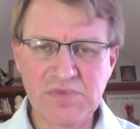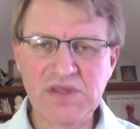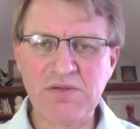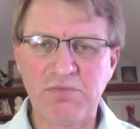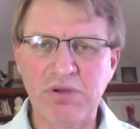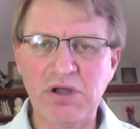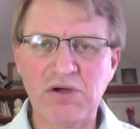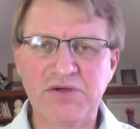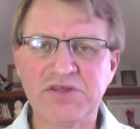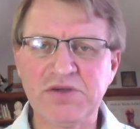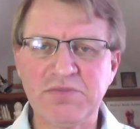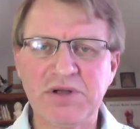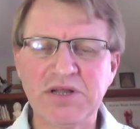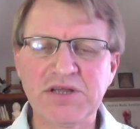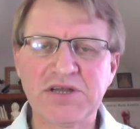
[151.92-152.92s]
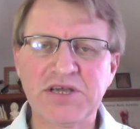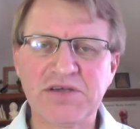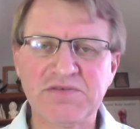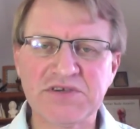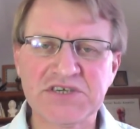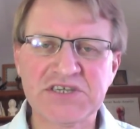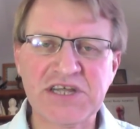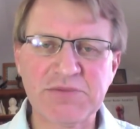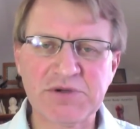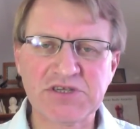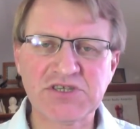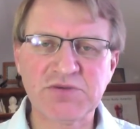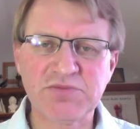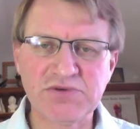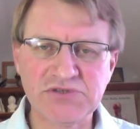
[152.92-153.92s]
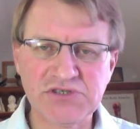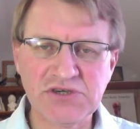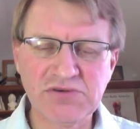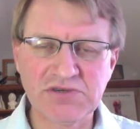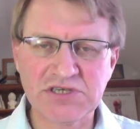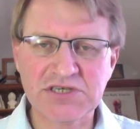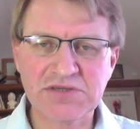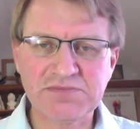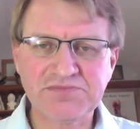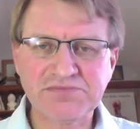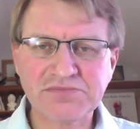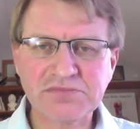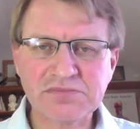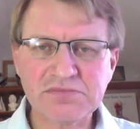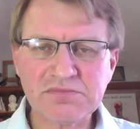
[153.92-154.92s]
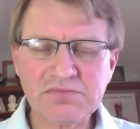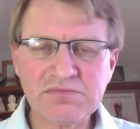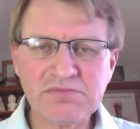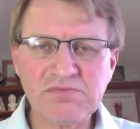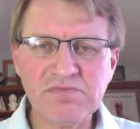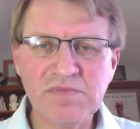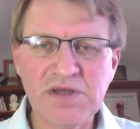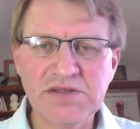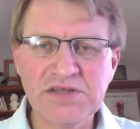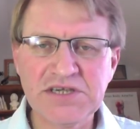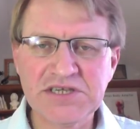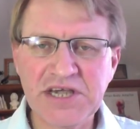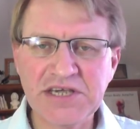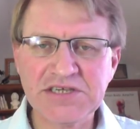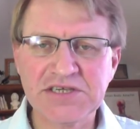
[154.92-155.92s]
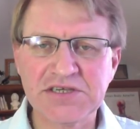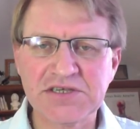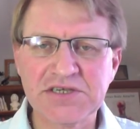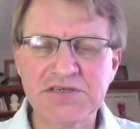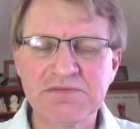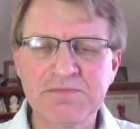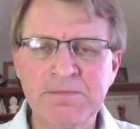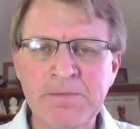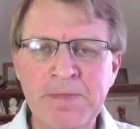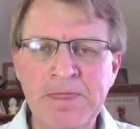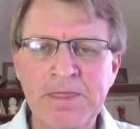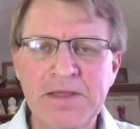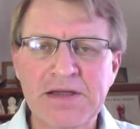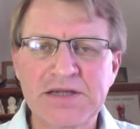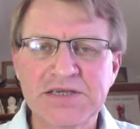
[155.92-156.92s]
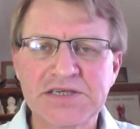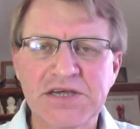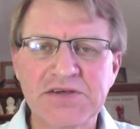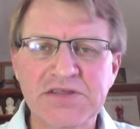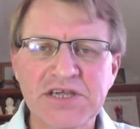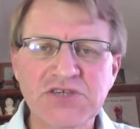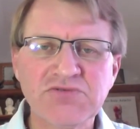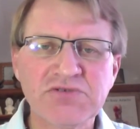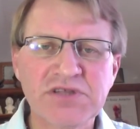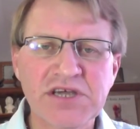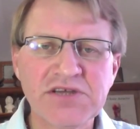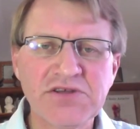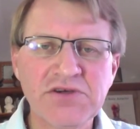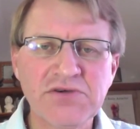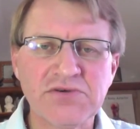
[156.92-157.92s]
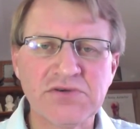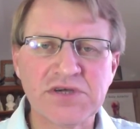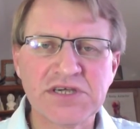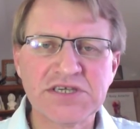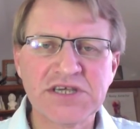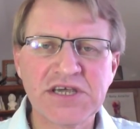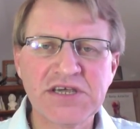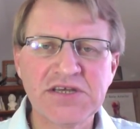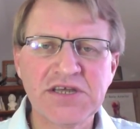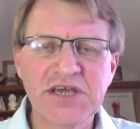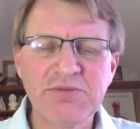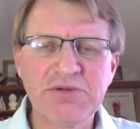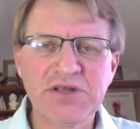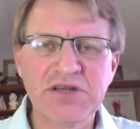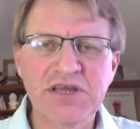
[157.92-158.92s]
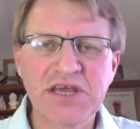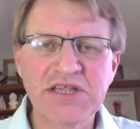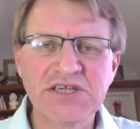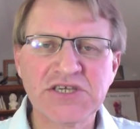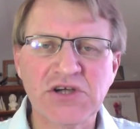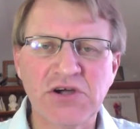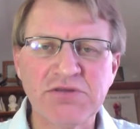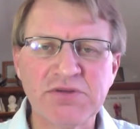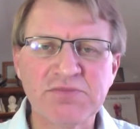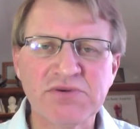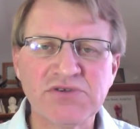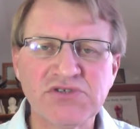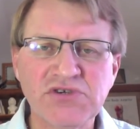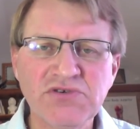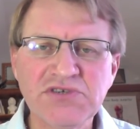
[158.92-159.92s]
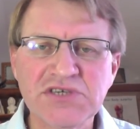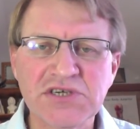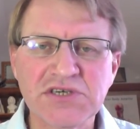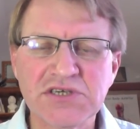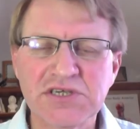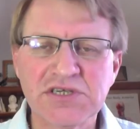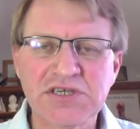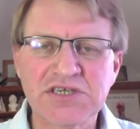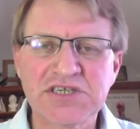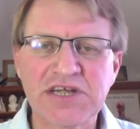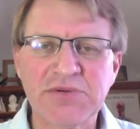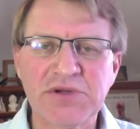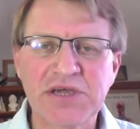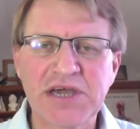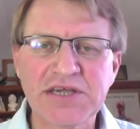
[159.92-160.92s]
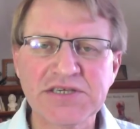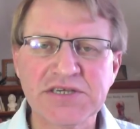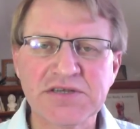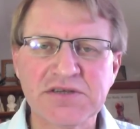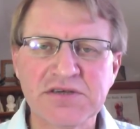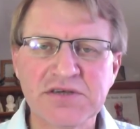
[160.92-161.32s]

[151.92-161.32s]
block the ability of the stomach to produce these acids. So that's what they do, is they inhibit an enzyme that produces the stomach acid.